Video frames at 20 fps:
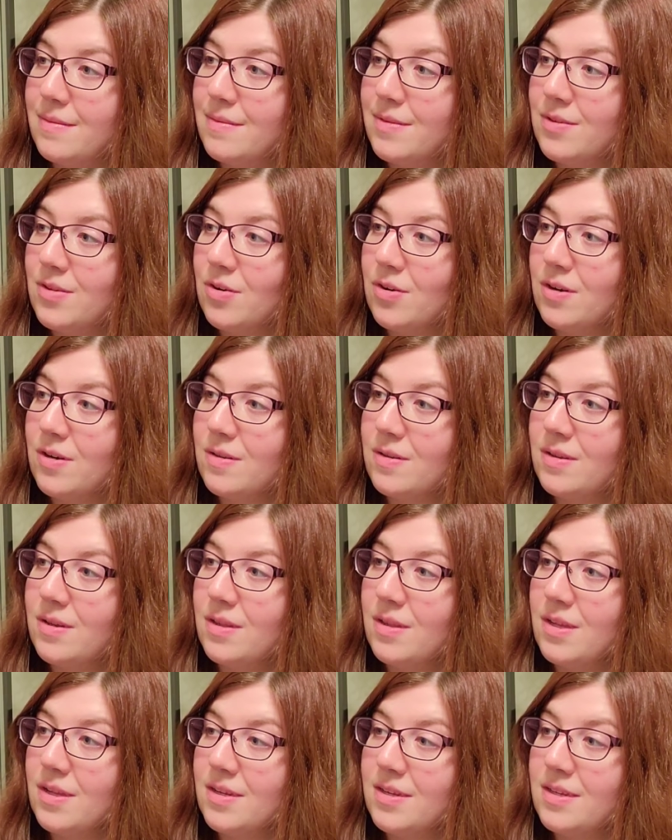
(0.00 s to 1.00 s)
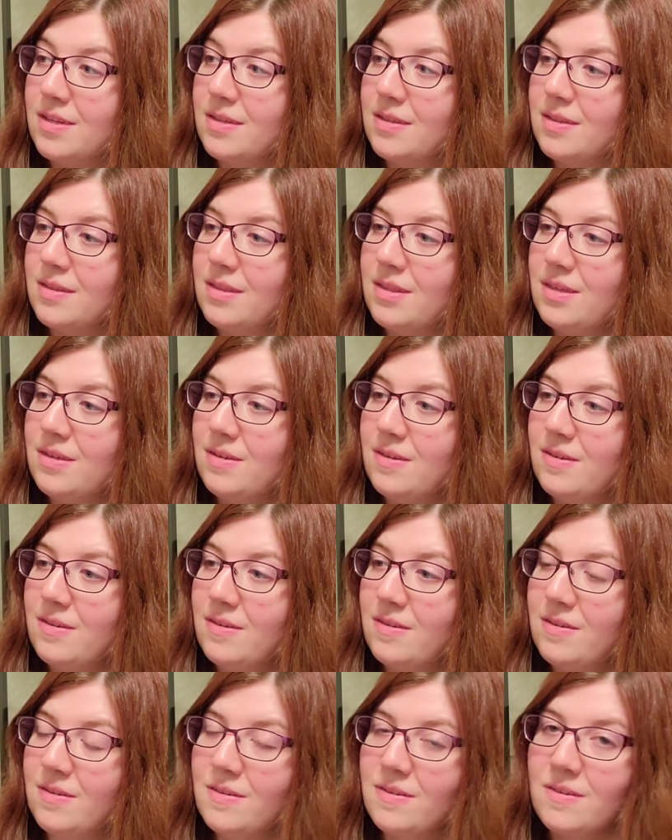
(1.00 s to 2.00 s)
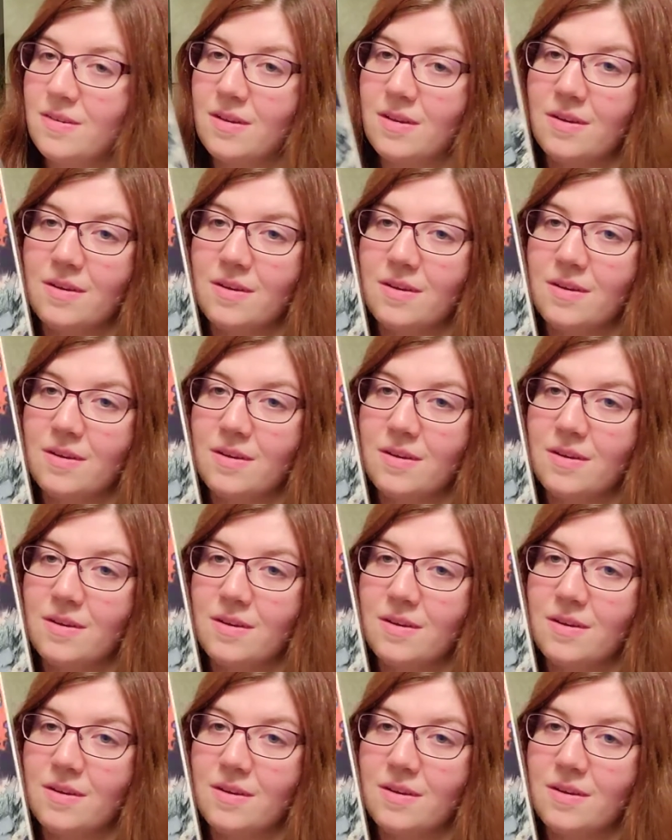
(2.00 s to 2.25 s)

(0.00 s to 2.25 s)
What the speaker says: started collecting these